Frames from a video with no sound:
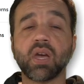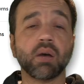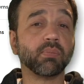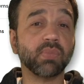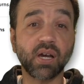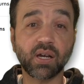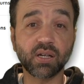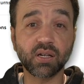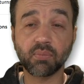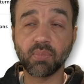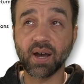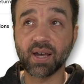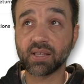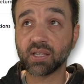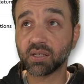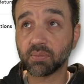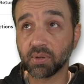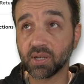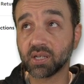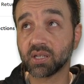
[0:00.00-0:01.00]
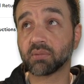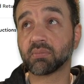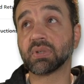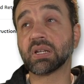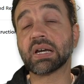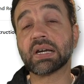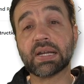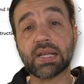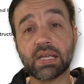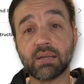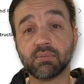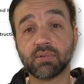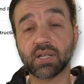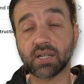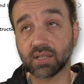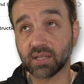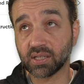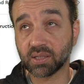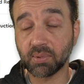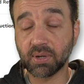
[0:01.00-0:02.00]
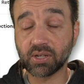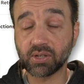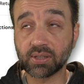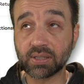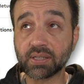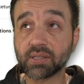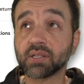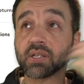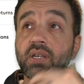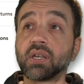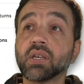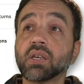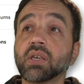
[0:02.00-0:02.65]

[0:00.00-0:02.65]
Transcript: I'm not going to buy this because I'm not a Technic specialist.